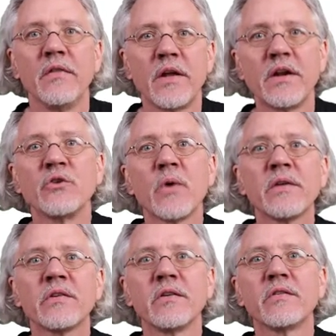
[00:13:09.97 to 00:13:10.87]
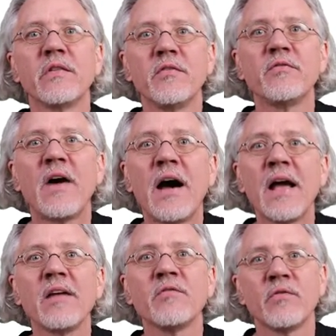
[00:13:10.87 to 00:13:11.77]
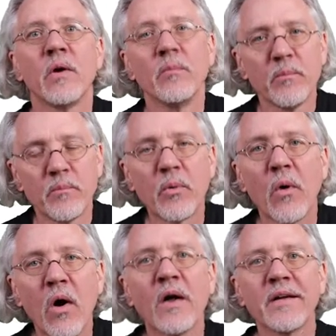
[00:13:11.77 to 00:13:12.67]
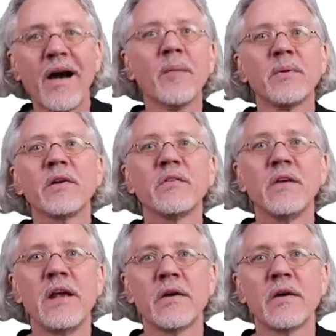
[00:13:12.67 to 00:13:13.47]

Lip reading: that addresses the 5 broad competency